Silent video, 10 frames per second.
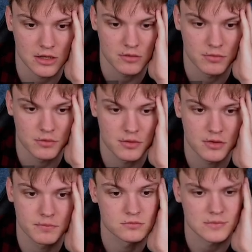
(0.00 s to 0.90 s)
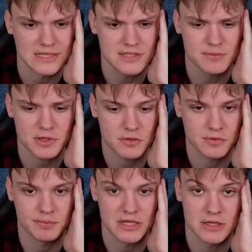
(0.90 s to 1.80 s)
e4. It's a bit of a
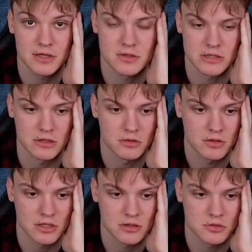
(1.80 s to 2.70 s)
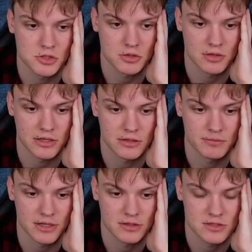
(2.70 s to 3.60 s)
pity because I don't get to show like the
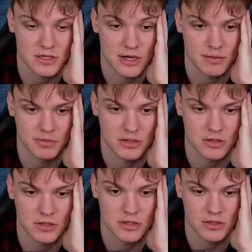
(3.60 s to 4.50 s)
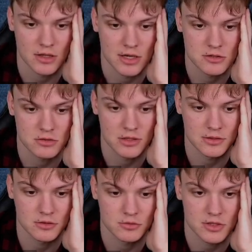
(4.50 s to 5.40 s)
main setup in the
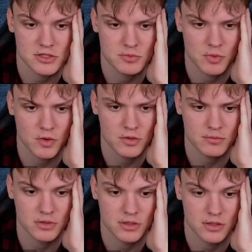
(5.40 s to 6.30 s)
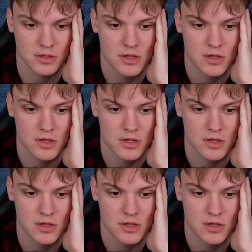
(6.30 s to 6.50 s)
isolated queen pawn, but